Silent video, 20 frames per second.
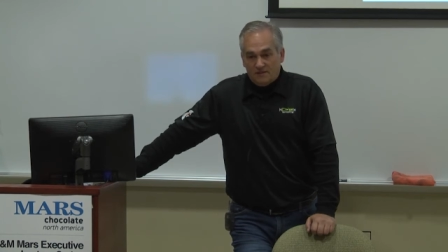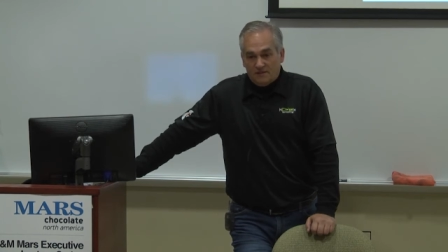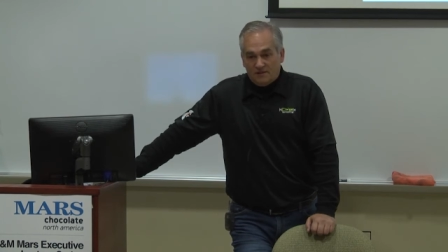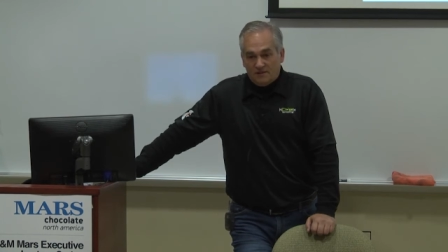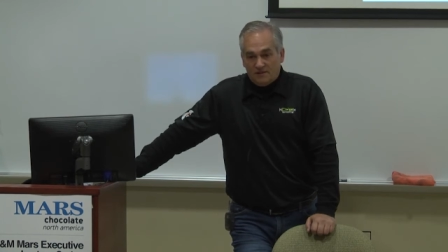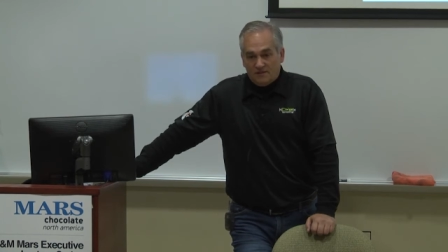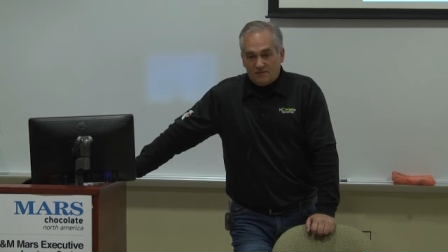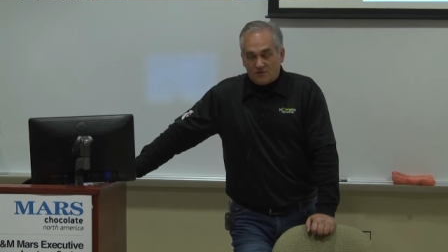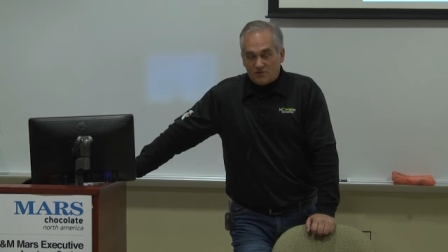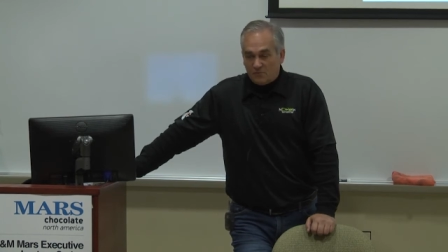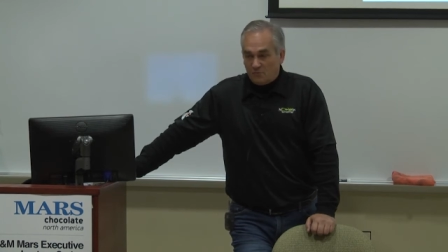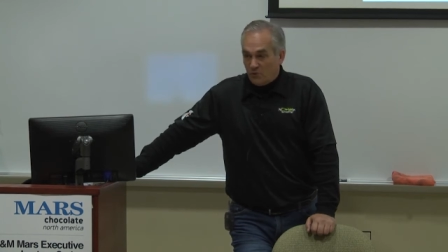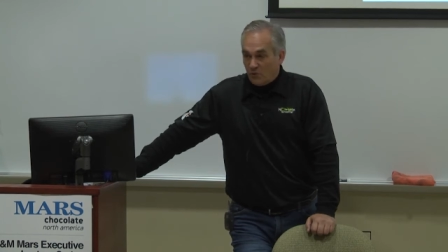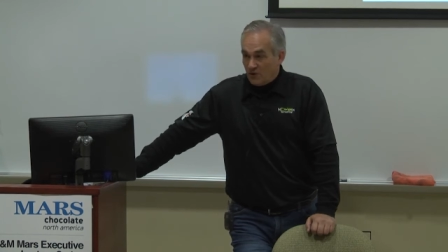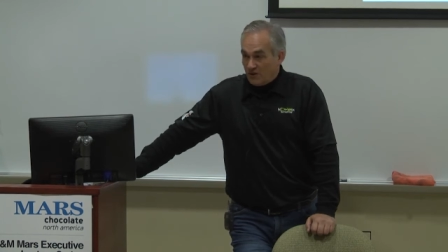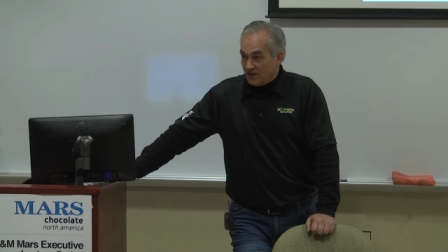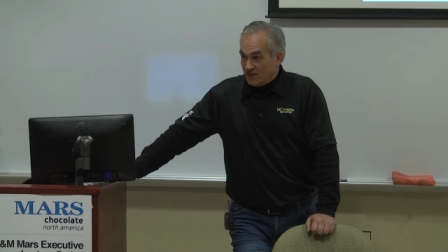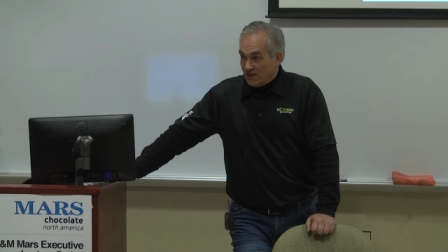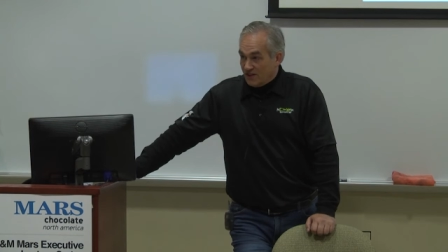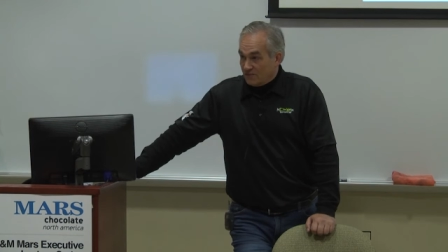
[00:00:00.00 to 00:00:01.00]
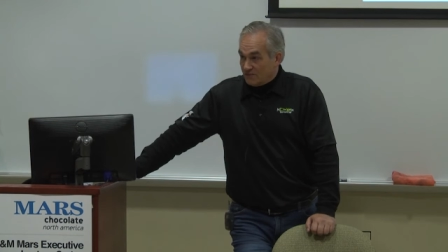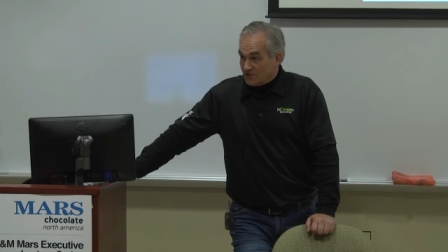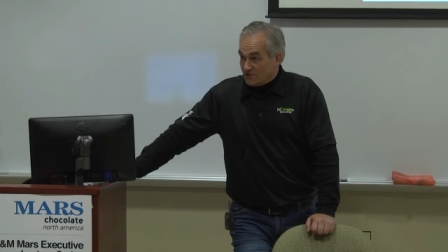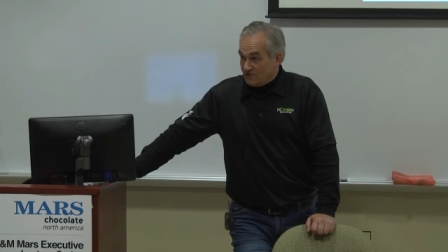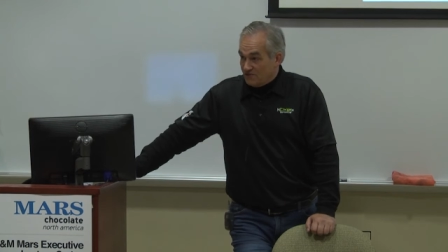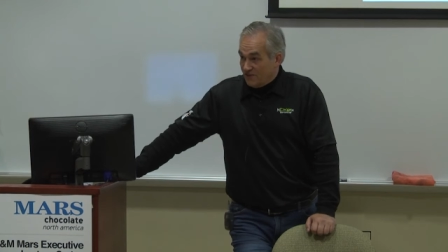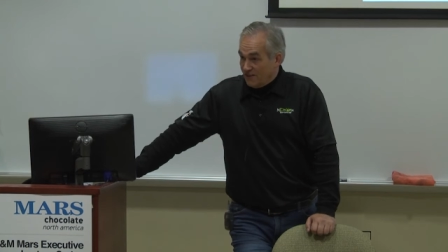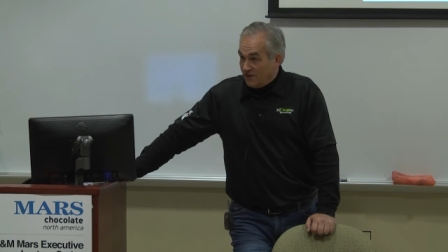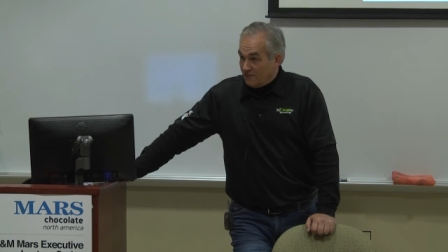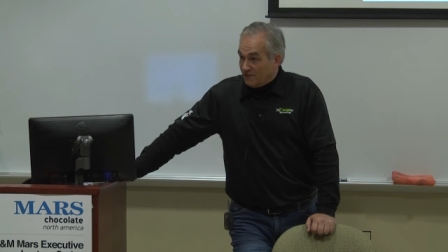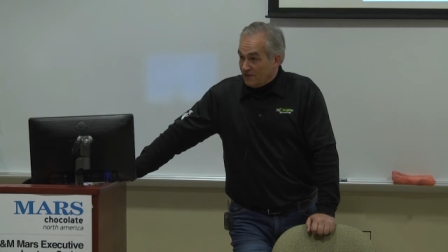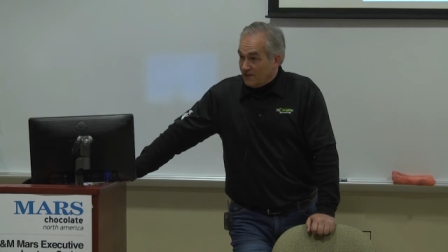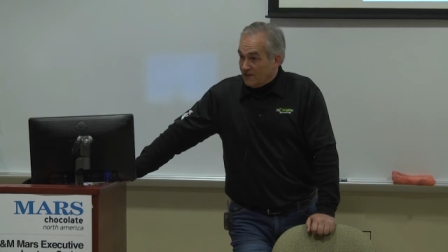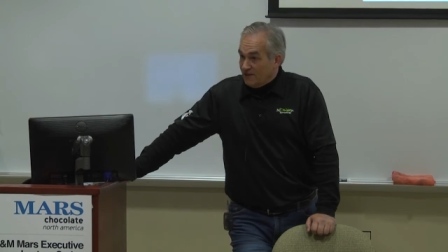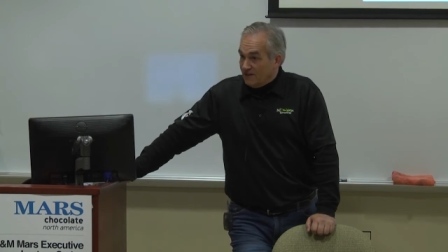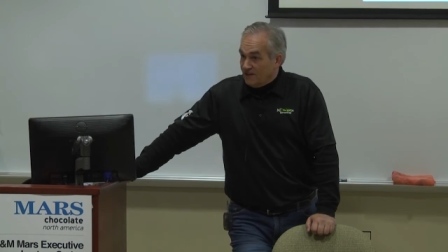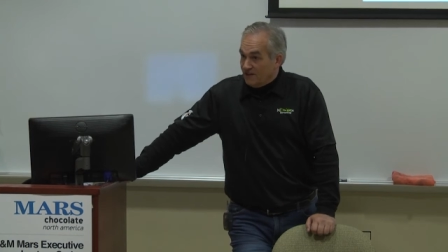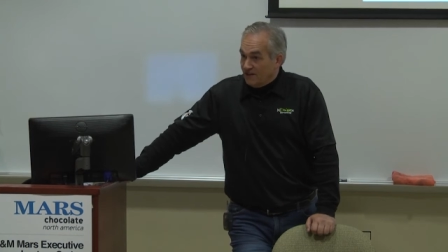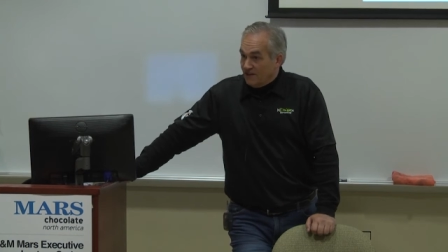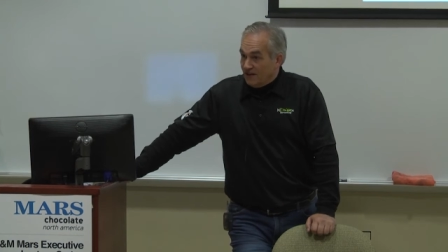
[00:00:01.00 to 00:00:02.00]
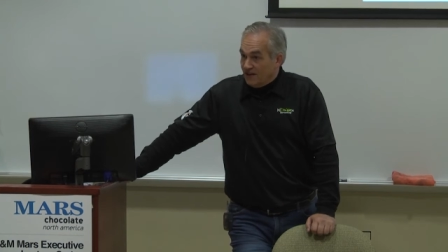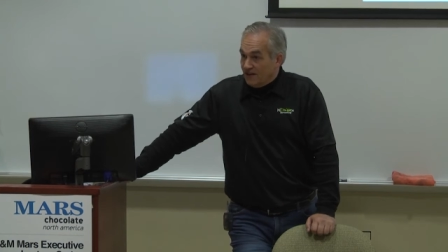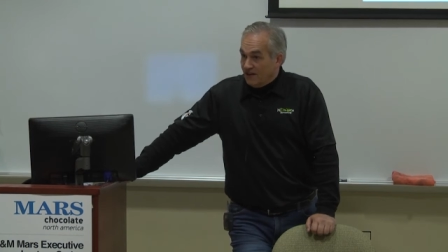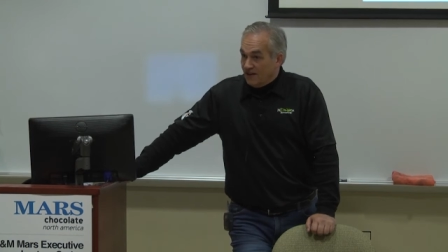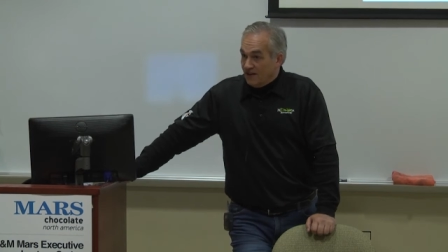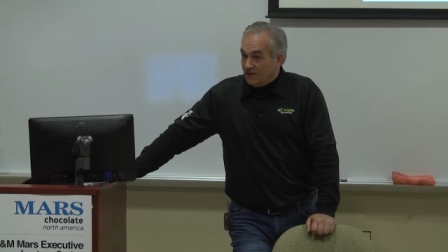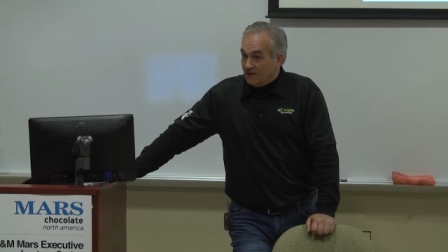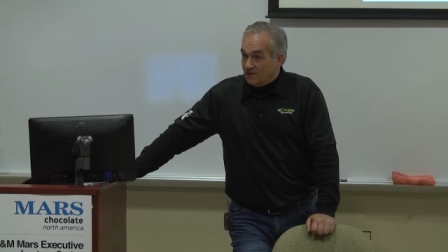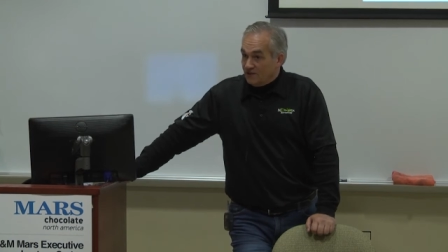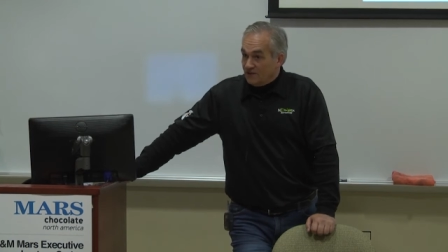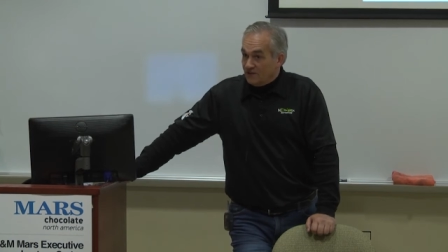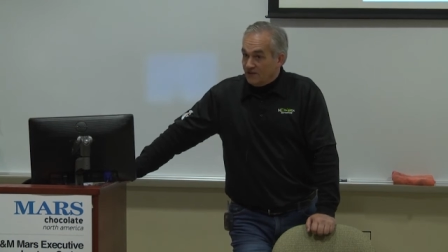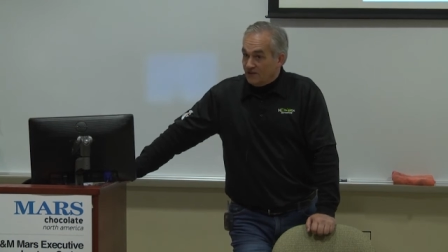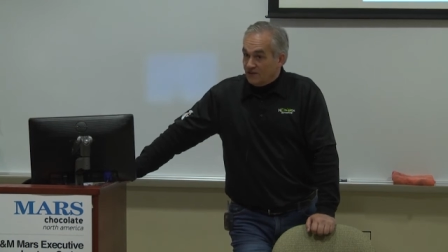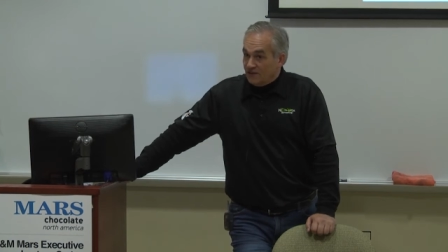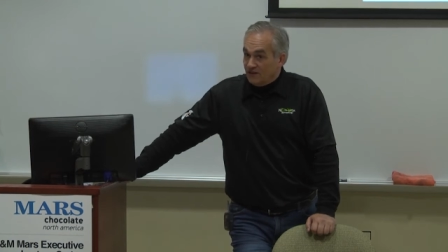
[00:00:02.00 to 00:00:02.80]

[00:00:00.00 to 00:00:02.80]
uh, supporting them as a family and